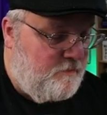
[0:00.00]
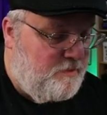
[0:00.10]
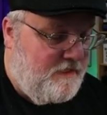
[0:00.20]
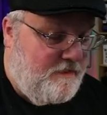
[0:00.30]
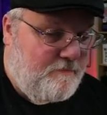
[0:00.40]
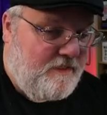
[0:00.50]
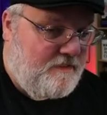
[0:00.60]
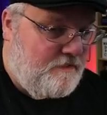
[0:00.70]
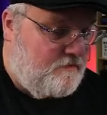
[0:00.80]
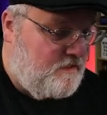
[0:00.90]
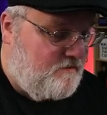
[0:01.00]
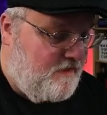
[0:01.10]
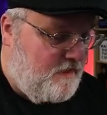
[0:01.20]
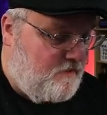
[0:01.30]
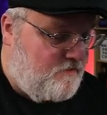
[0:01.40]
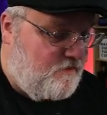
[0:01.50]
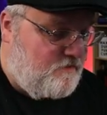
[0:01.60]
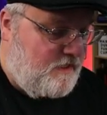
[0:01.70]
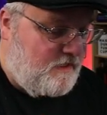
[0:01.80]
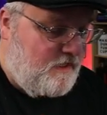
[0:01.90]
but that's about the only advantage the
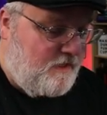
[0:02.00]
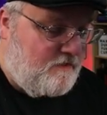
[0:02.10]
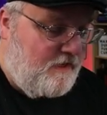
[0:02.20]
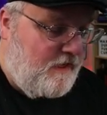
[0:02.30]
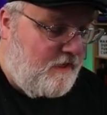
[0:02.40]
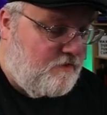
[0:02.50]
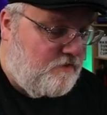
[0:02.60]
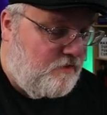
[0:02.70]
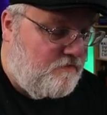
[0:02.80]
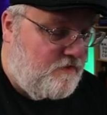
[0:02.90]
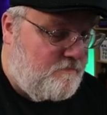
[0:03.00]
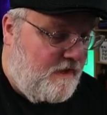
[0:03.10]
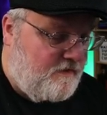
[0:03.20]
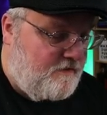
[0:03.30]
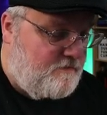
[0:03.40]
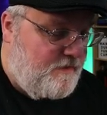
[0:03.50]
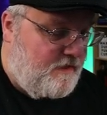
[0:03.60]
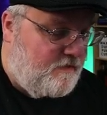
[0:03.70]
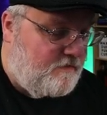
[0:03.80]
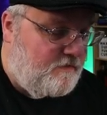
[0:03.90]
Drag X has over the Maxus
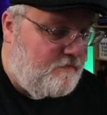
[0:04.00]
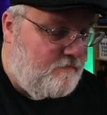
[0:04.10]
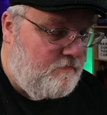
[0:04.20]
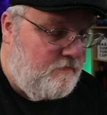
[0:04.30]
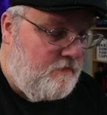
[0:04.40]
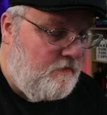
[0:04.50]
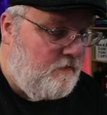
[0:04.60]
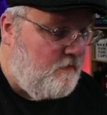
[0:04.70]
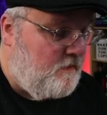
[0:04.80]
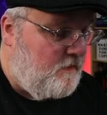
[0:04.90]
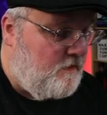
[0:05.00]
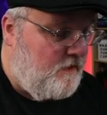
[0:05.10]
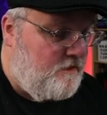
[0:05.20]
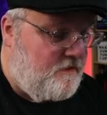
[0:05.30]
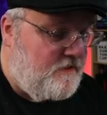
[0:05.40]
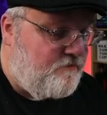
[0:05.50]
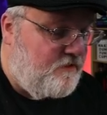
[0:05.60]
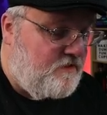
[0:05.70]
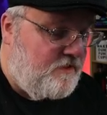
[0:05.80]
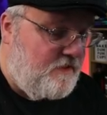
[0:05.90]
Max. The other
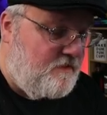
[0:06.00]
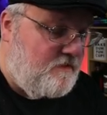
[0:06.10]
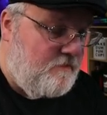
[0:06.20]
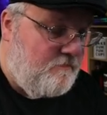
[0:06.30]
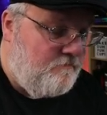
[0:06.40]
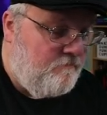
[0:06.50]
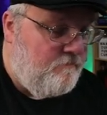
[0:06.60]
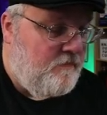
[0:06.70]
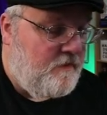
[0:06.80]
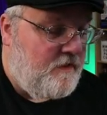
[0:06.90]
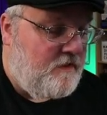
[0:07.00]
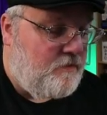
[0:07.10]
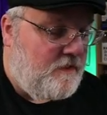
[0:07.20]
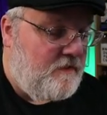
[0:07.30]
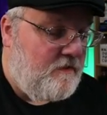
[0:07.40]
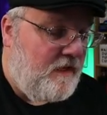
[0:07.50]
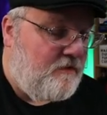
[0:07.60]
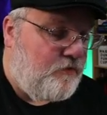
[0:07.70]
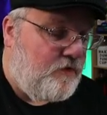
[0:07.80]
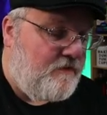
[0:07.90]
difference is this one
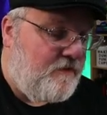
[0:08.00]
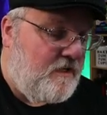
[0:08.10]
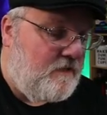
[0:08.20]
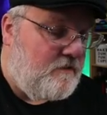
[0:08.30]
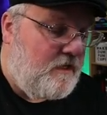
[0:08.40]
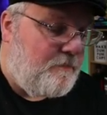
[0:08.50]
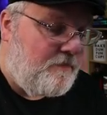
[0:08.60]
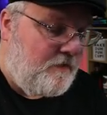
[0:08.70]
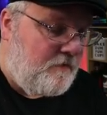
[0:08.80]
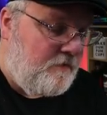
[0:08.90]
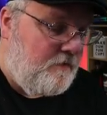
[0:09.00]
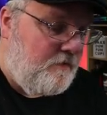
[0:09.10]
has four different color options.